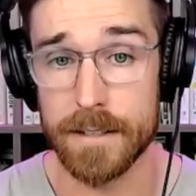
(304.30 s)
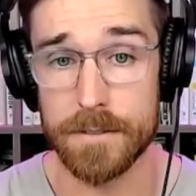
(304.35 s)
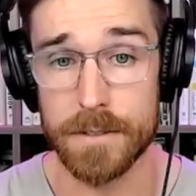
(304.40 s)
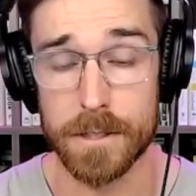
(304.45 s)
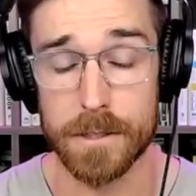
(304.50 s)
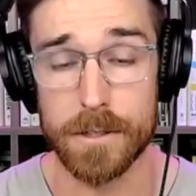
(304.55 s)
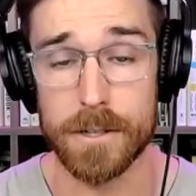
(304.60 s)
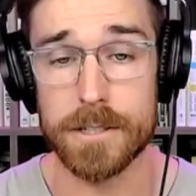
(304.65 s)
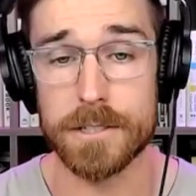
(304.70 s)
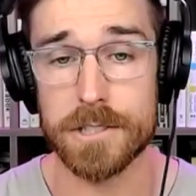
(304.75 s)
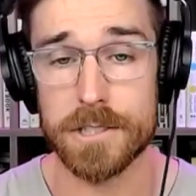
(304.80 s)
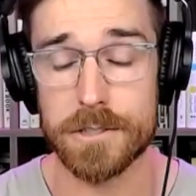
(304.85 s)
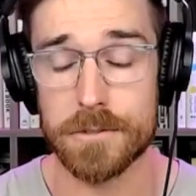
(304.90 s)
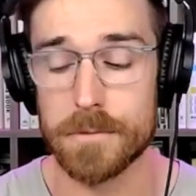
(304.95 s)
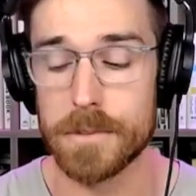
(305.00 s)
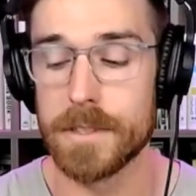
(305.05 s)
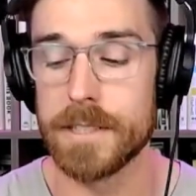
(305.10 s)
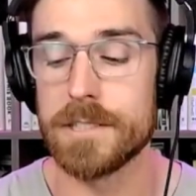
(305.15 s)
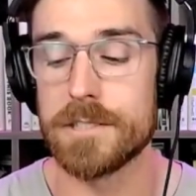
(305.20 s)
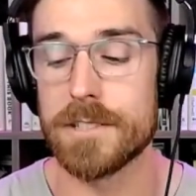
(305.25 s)
of the largest
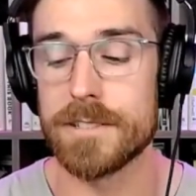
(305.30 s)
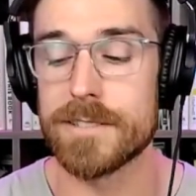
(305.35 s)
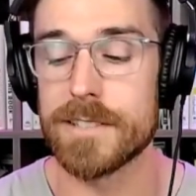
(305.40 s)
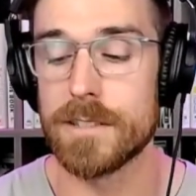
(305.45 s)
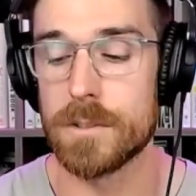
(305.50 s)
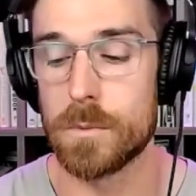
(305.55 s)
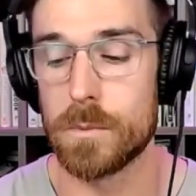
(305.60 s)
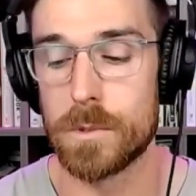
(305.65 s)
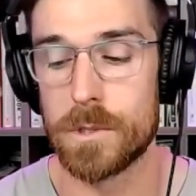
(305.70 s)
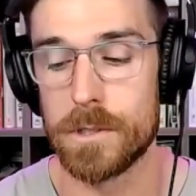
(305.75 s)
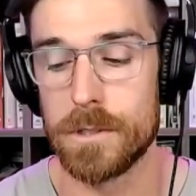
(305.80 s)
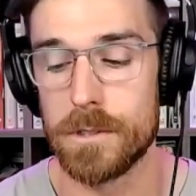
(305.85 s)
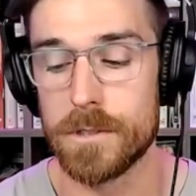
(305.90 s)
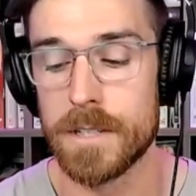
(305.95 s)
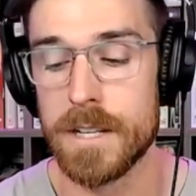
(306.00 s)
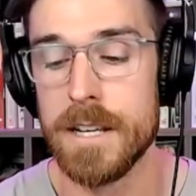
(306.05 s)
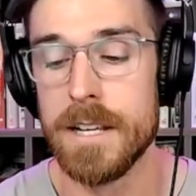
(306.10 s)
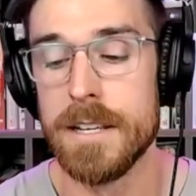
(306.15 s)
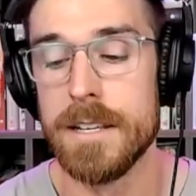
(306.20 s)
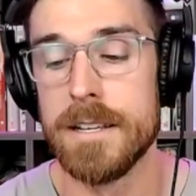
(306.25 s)
religions in the world,